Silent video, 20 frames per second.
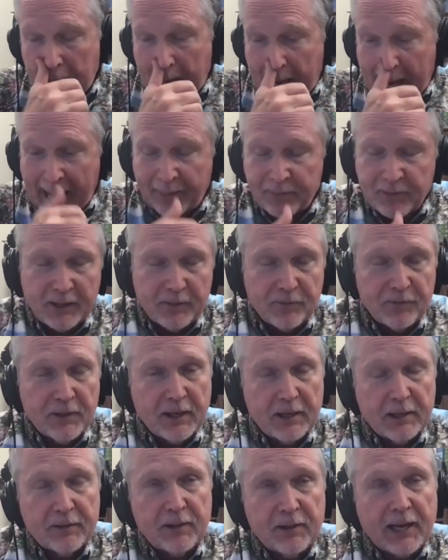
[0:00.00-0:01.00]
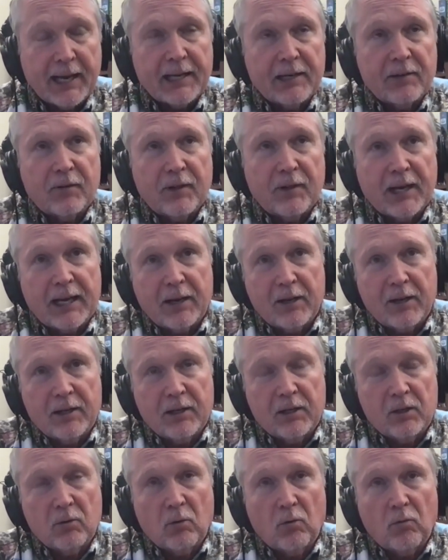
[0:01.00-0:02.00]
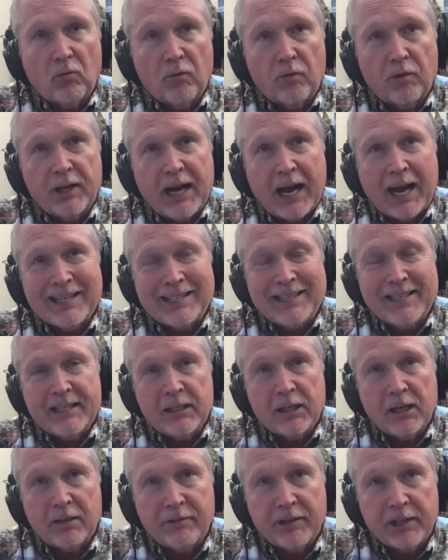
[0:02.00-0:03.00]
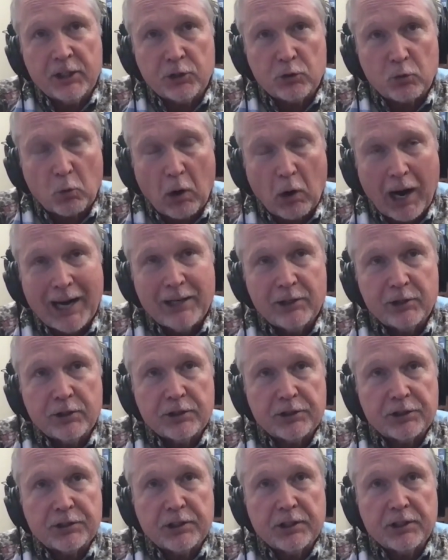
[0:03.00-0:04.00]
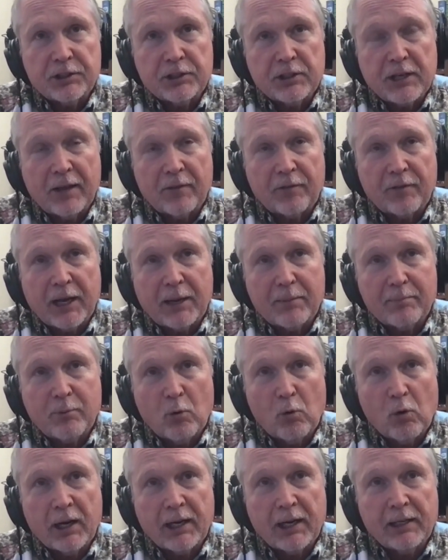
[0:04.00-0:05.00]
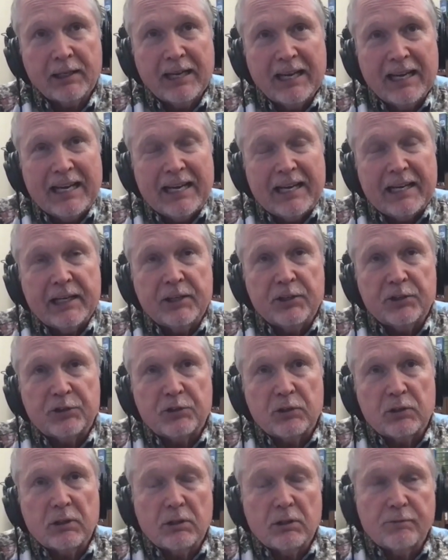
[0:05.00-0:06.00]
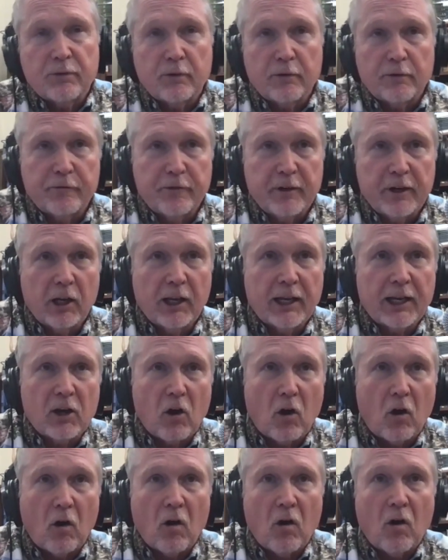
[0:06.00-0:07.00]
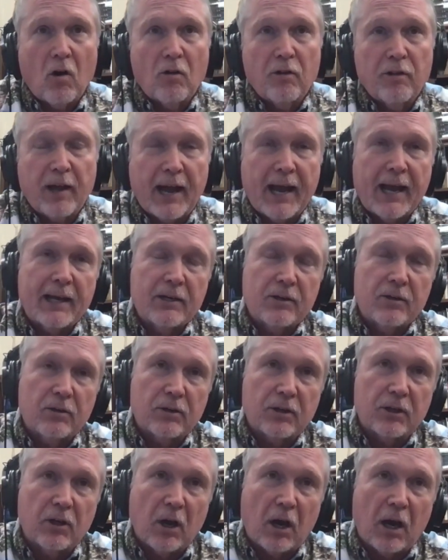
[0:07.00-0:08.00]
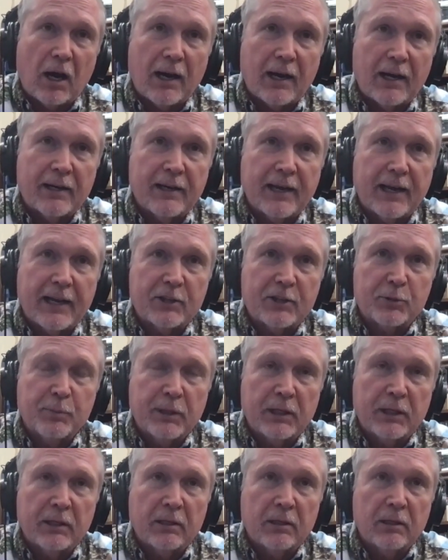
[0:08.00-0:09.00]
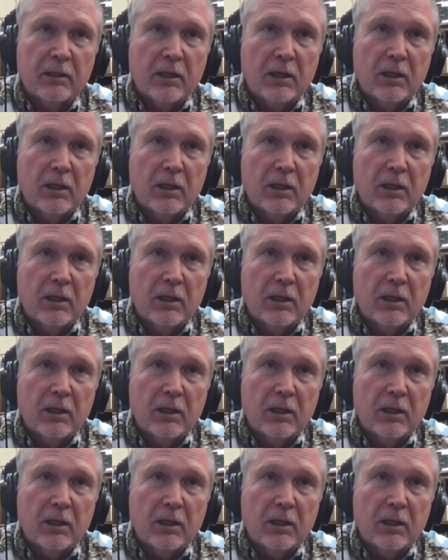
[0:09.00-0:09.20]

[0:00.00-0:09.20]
And that the idea of his righteousness at that point is fulfilling all that God has been